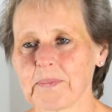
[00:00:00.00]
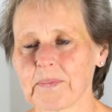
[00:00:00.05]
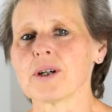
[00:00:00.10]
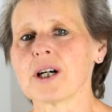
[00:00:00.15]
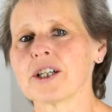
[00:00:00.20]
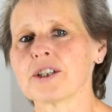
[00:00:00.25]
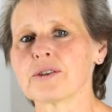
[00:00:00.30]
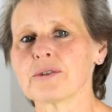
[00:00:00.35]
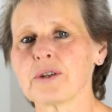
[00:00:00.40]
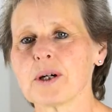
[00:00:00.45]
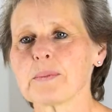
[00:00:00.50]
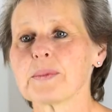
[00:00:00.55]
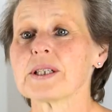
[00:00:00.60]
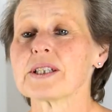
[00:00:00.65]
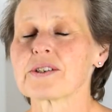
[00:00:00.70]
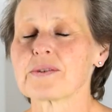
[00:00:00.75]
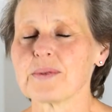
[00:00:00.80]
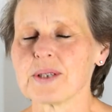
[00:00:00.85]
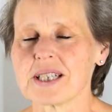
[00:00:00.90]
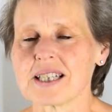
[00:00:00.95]
I grew up in
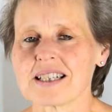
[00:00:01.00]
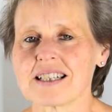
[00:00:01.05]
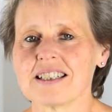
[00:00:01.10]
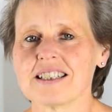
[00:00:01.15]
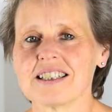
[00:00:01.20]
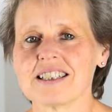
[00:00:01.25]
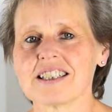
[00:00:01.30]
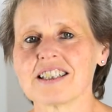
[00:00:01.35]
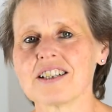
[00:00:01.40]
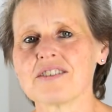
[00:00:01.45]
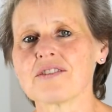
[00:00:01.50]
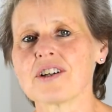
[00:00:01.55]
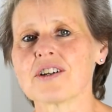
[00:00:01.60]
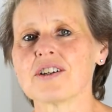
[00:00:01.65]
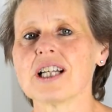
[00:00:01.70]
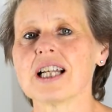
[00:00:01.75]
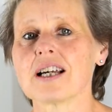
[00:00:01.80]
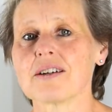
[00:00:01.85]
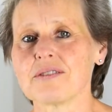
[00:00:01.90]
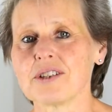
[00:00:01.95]
Switzerland in a
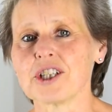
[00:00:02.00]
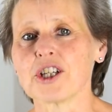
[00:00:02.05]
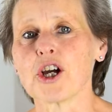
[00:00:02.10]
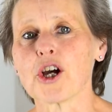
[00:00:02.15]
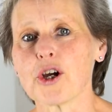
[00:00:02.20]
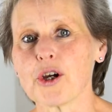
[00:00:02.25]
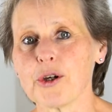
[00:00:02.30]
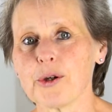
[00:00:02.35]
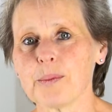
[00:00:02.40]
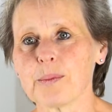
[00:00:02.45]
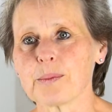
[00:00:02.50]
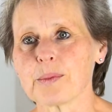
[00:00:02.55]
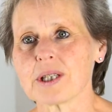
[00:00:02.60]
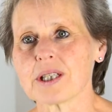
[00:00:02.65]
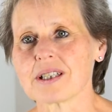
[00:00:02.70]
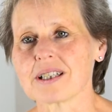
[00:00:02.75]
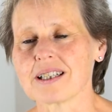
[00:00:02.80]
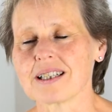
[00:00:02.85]
very loving home